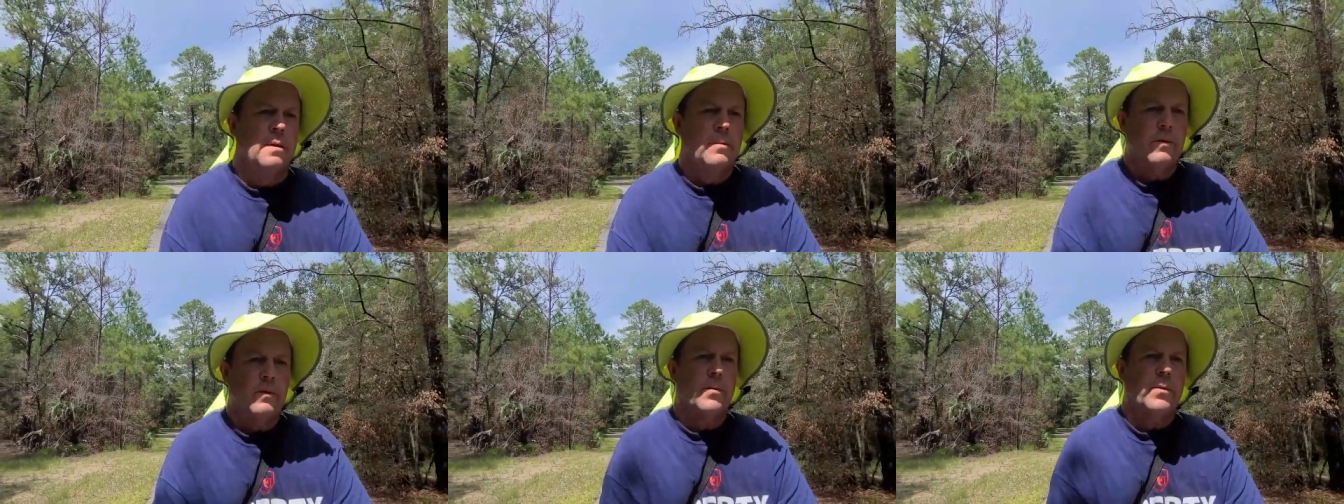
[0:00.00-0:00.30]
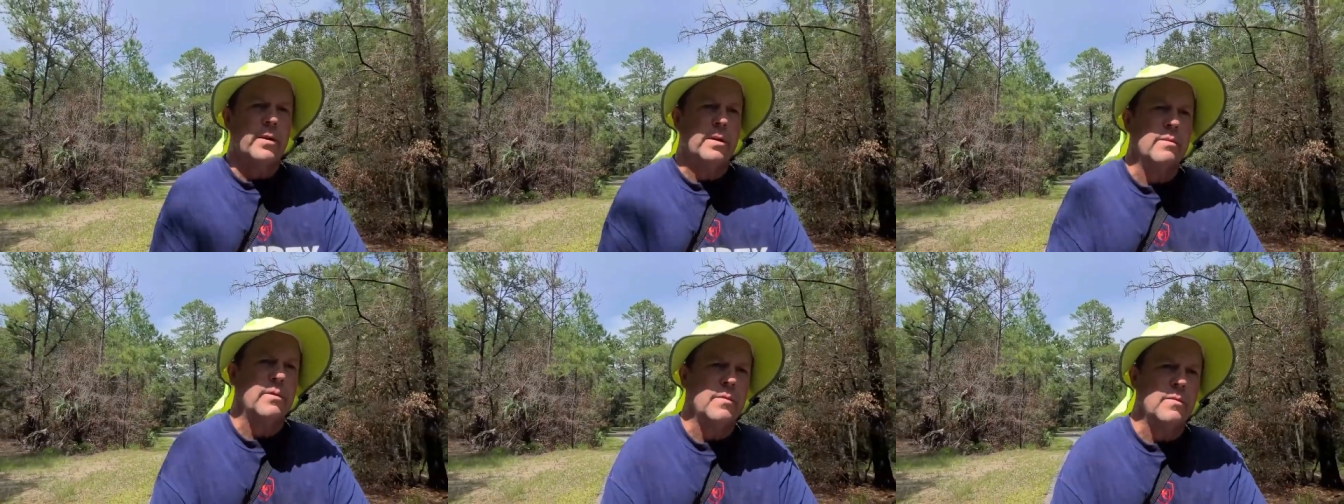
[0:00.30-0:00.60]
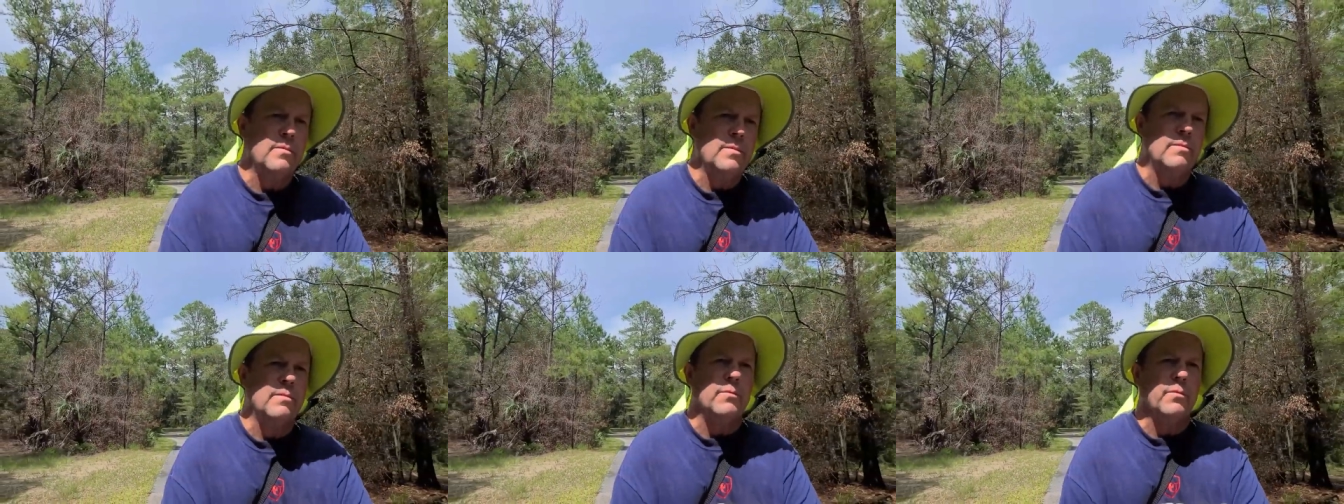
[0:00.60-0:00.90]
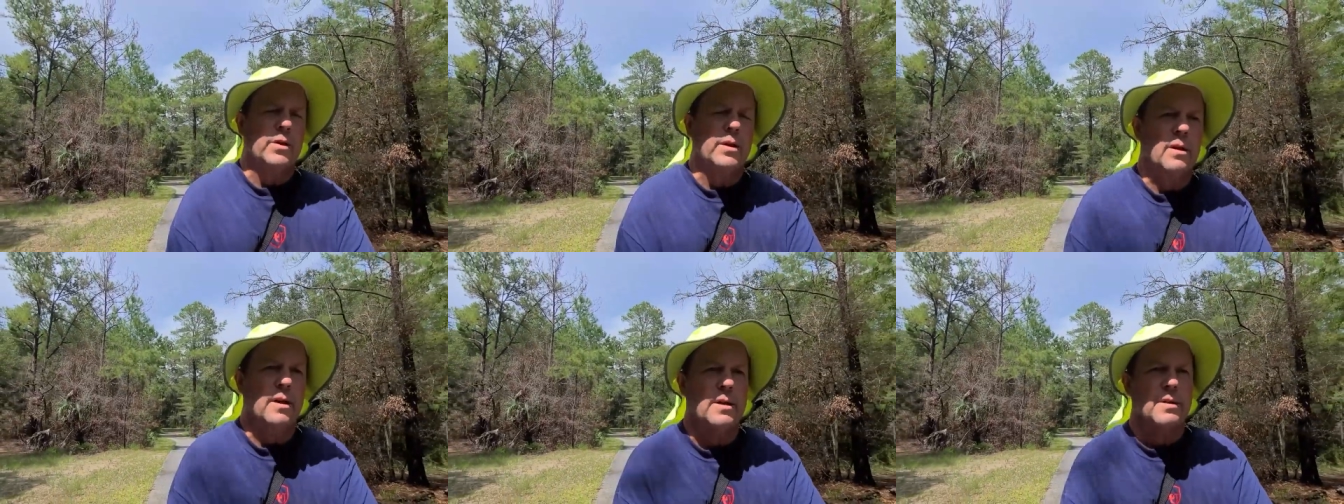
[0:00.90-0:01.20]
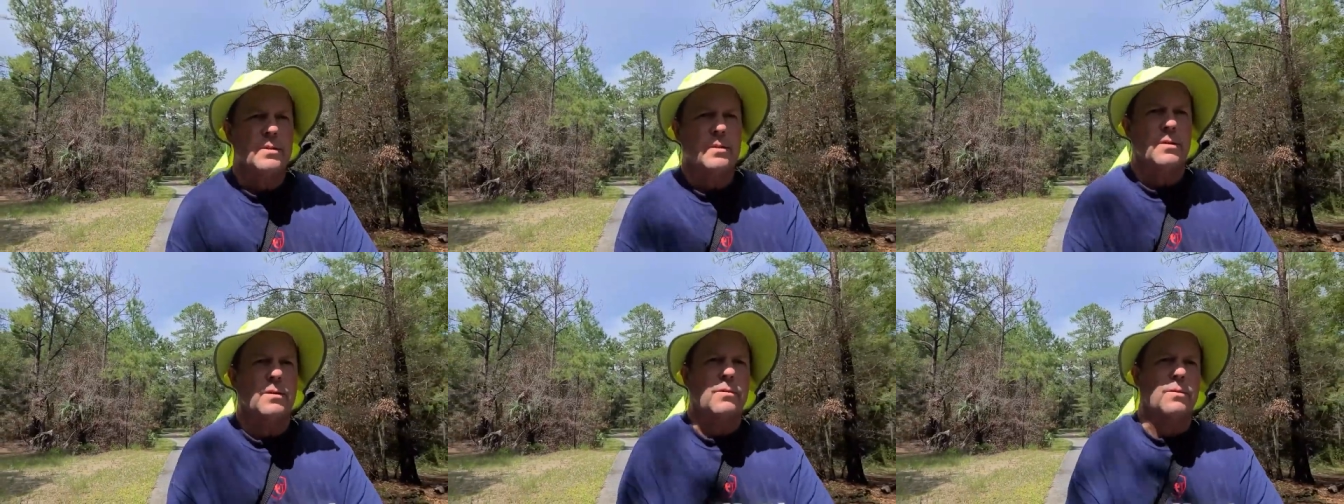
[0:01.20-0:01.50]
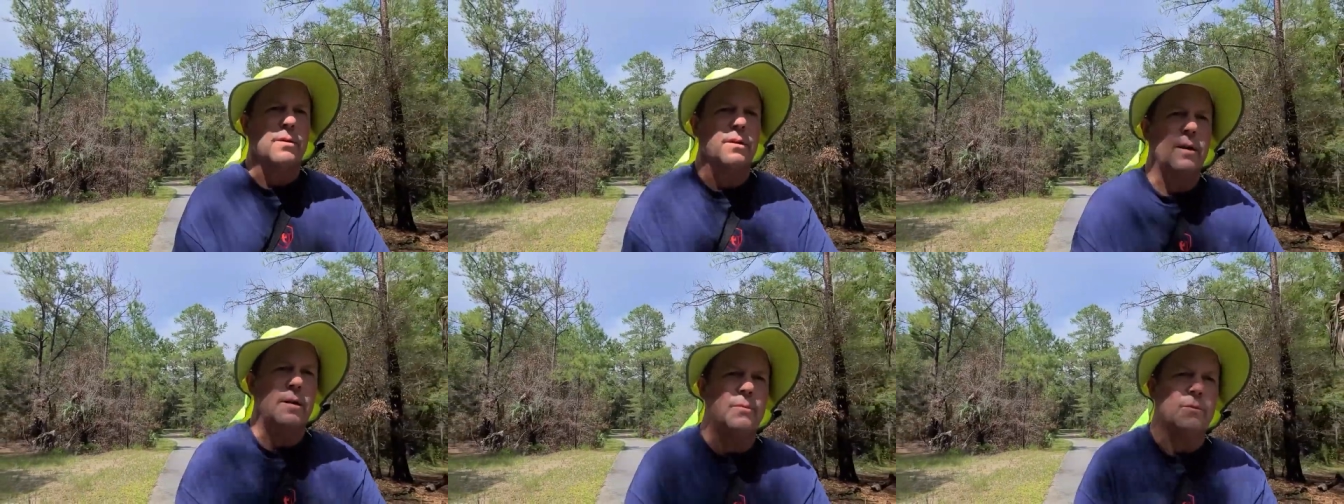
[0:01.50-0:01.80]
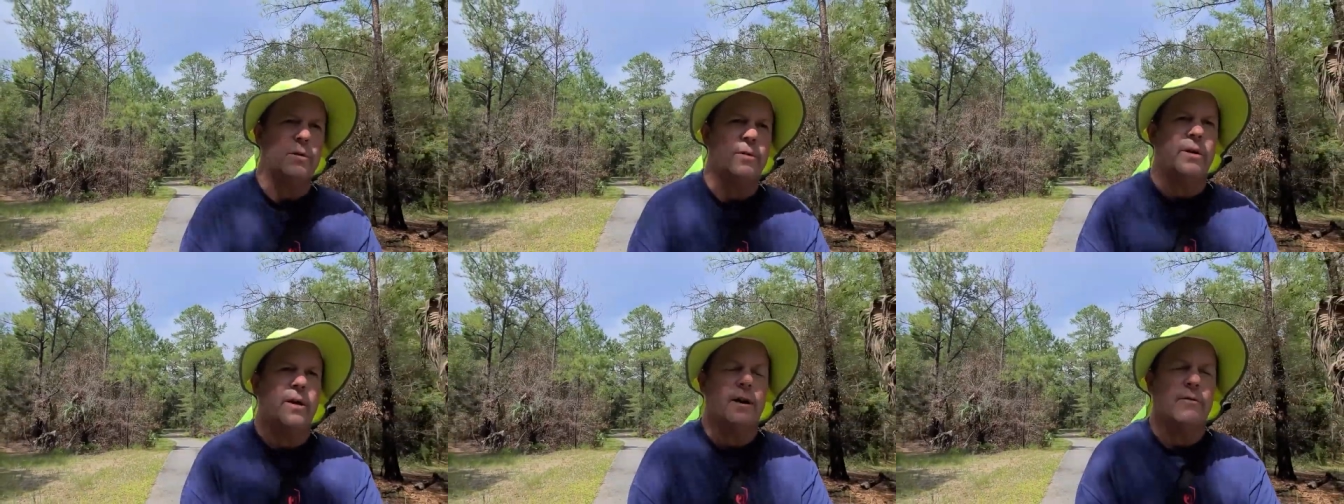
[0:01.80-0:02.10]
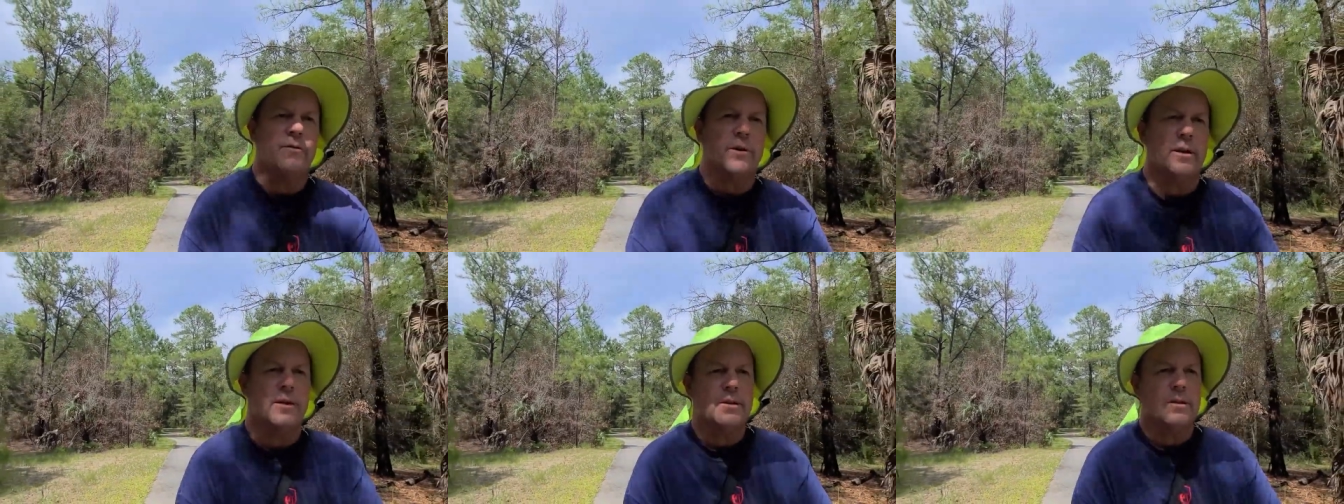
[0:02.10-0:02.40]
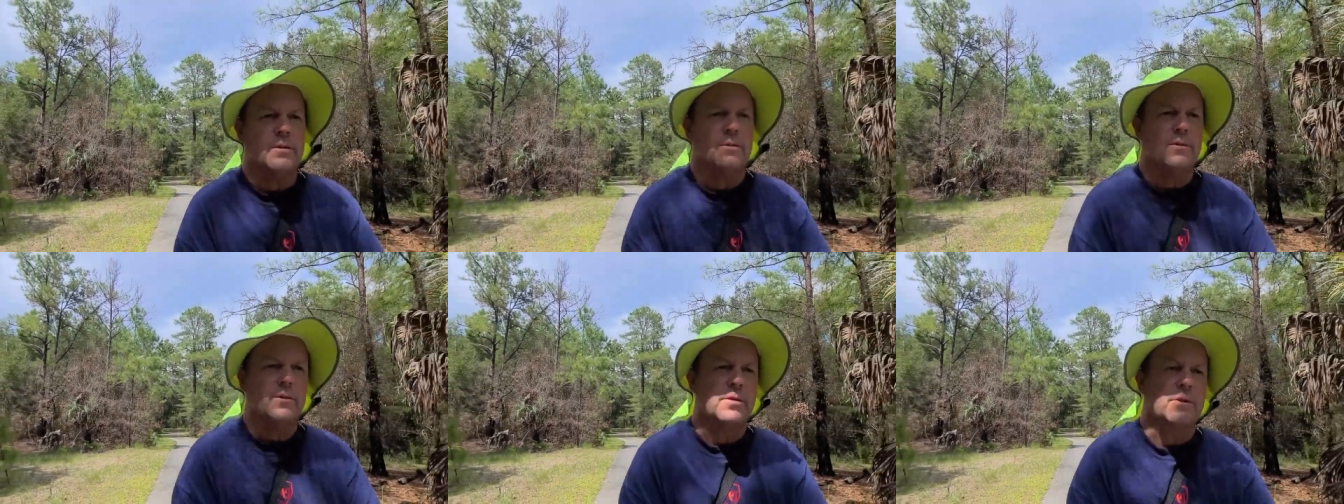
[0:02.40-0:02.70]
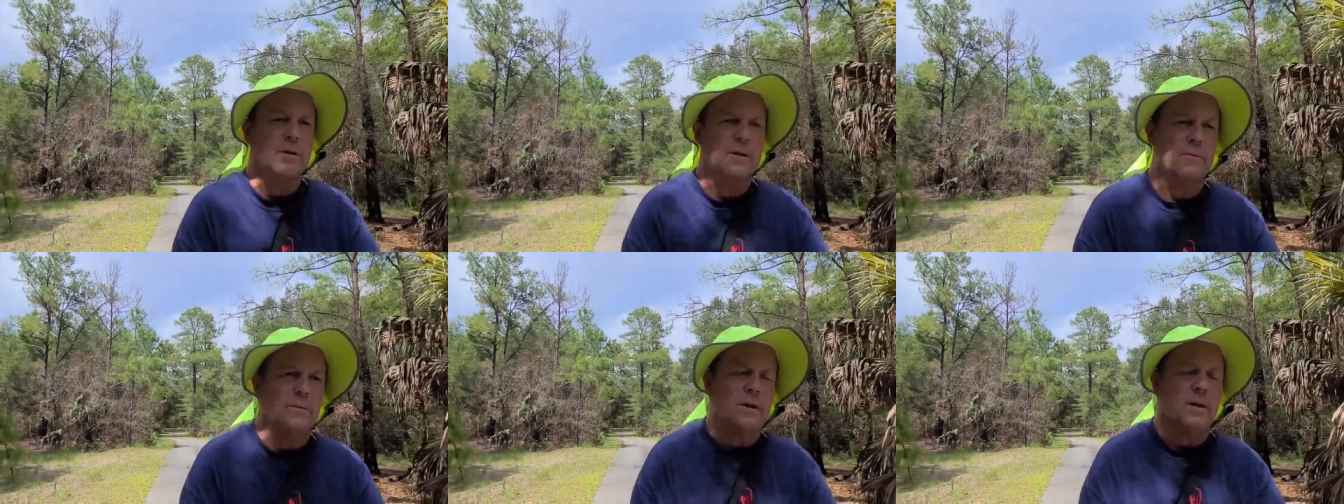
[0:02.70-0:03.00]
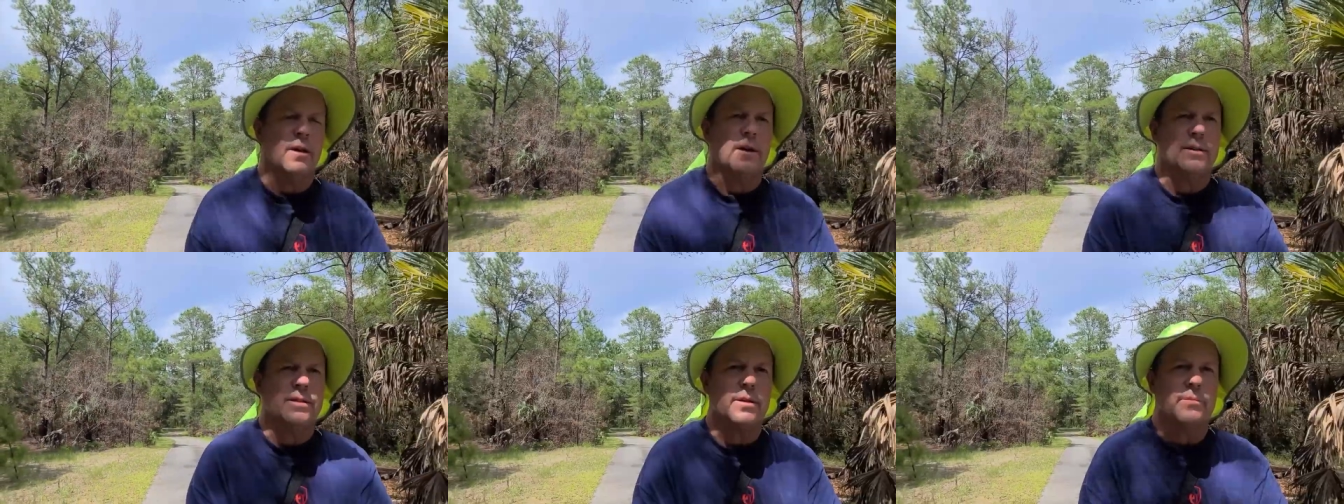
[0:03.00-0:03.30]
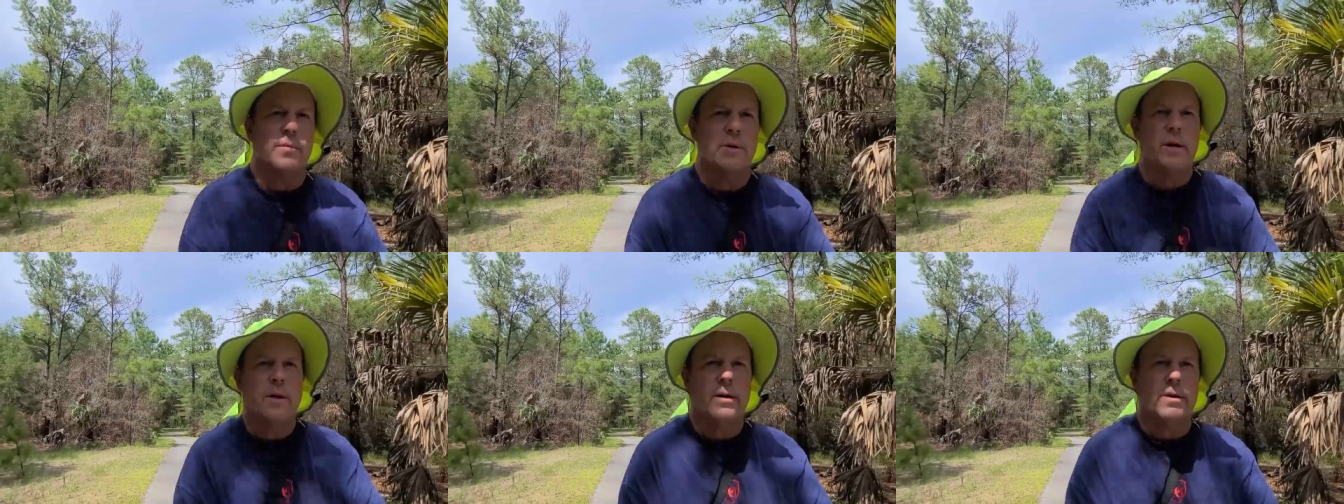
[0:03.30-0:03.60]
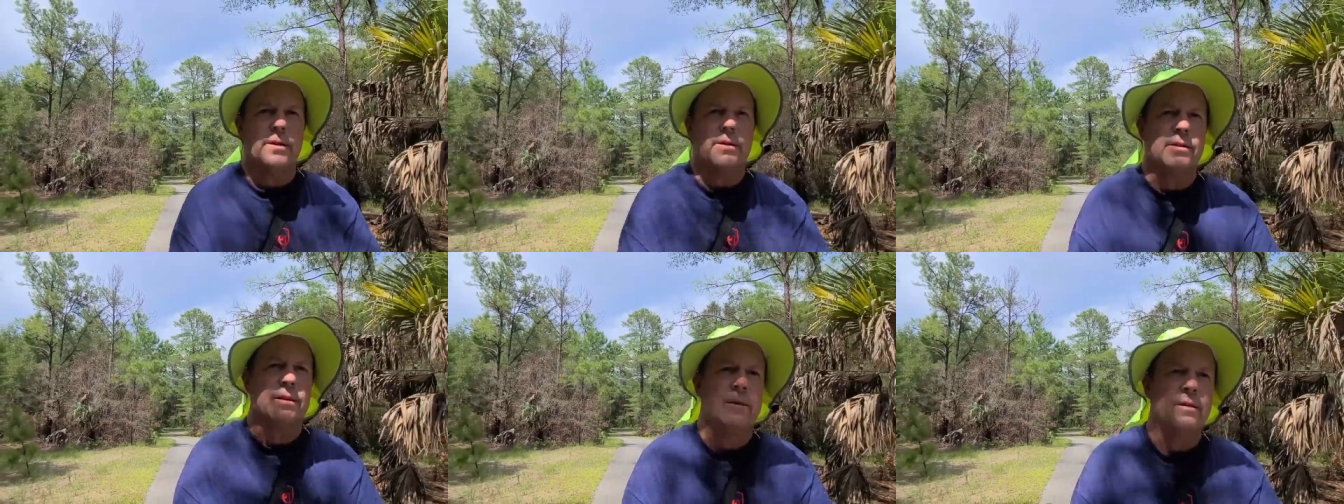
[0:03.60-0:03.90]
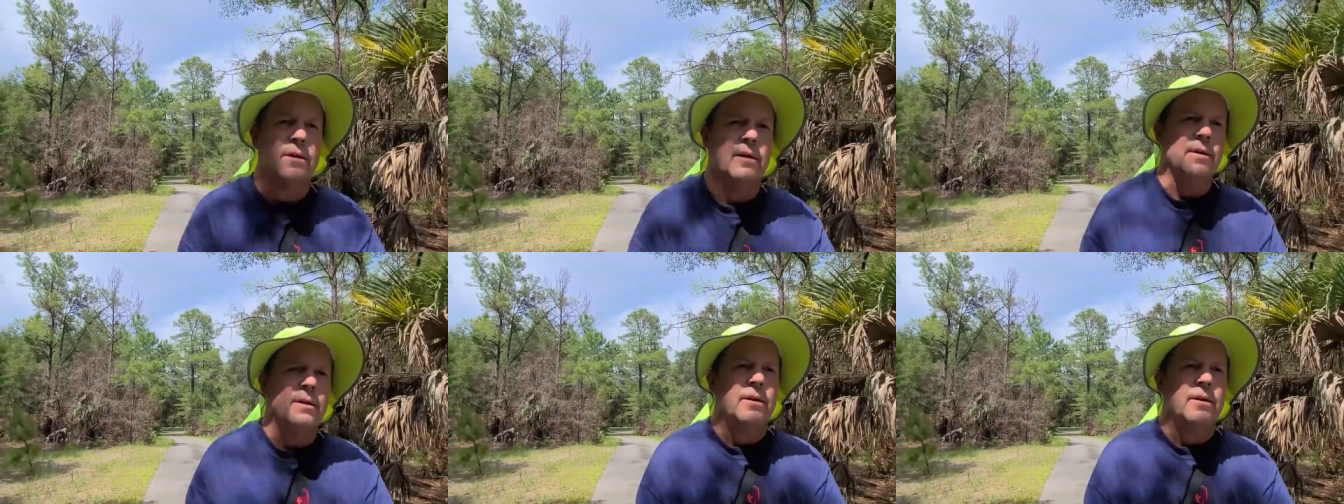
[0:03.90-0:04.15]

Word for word: we, we lost a whole lot more Afghan soldiers than we lost Americans.